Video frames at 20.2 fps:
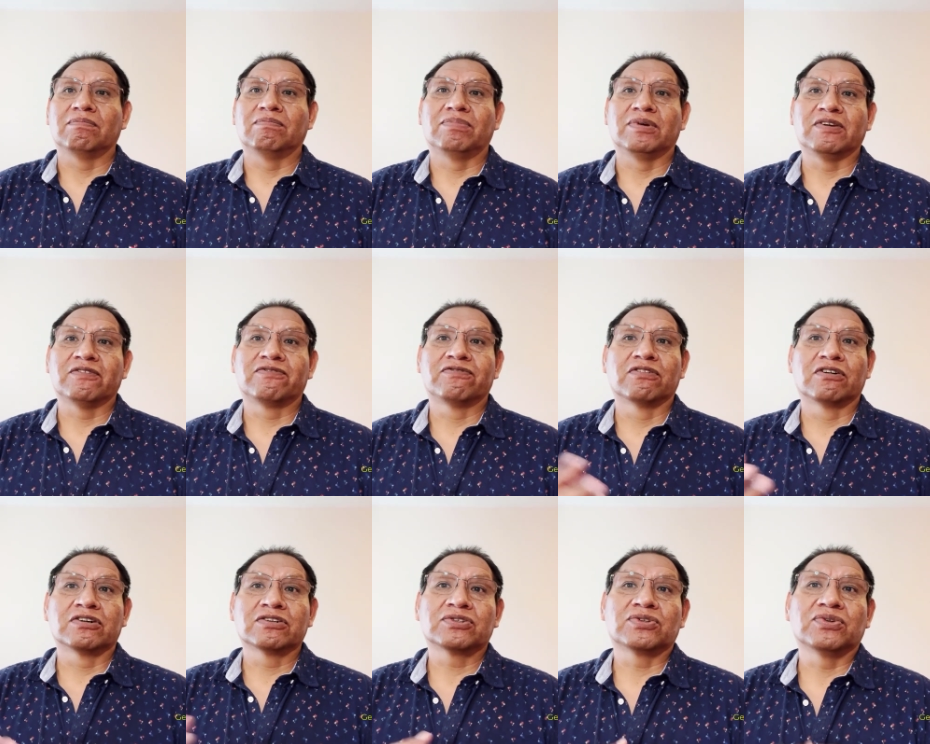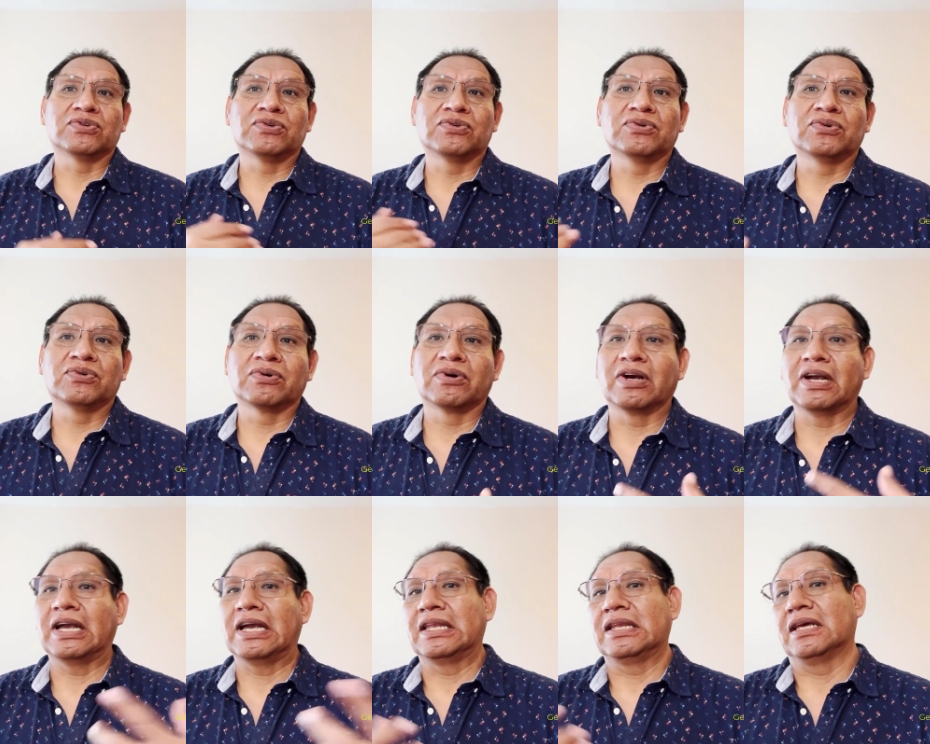Before to do
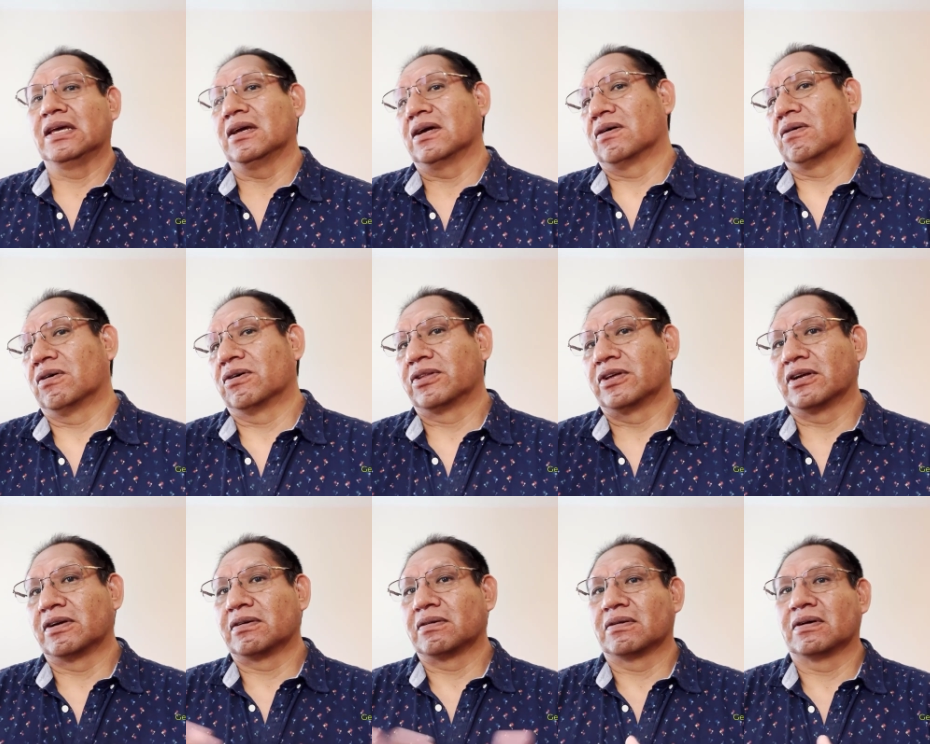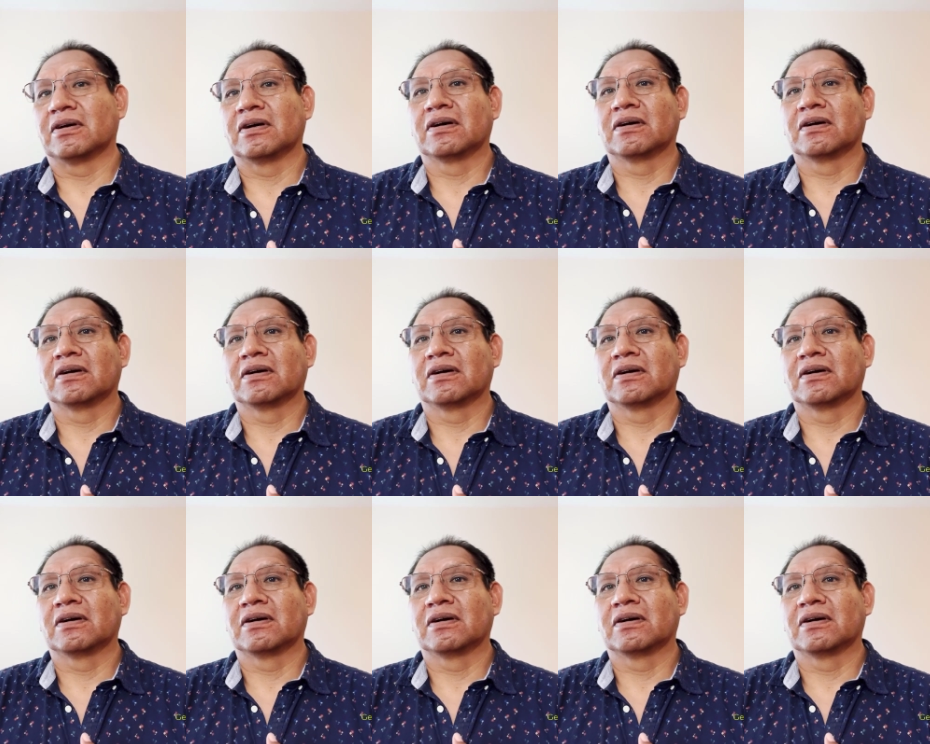any other